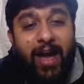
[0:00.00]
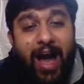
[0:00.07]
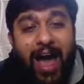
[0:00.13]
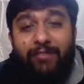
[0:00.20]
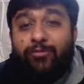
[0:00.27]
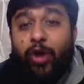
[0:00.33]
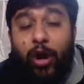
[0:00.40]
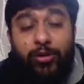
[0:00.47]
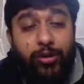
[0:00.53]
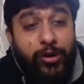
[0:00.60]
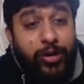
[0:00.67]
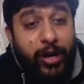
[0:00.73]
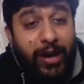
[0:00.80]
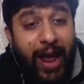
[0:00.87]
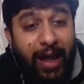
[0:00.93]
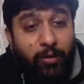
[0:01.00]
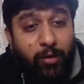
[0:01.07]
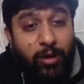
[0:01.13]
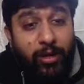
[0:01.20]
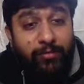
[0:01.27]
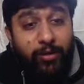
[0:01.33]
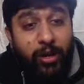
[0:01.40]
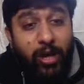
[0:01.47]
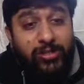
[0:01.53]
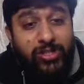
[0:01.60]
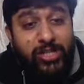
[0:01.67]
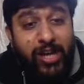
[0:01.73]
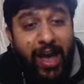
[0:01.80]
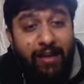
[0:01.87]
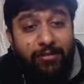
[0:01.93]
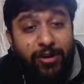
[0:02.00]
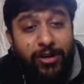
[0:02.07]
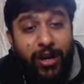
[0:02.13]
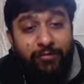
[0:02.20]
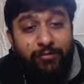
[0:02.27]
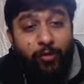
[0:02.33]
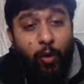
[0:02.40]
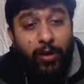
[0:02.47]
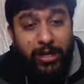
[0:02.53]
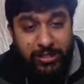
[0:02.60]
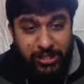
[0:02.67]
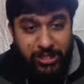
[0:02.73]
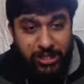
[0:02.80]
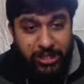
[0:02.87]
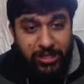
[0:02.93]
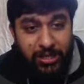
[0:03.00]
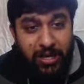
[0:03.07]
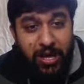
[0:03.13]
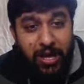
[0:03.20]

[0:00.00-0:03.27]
I have not written angular velocity, I have written vorticity.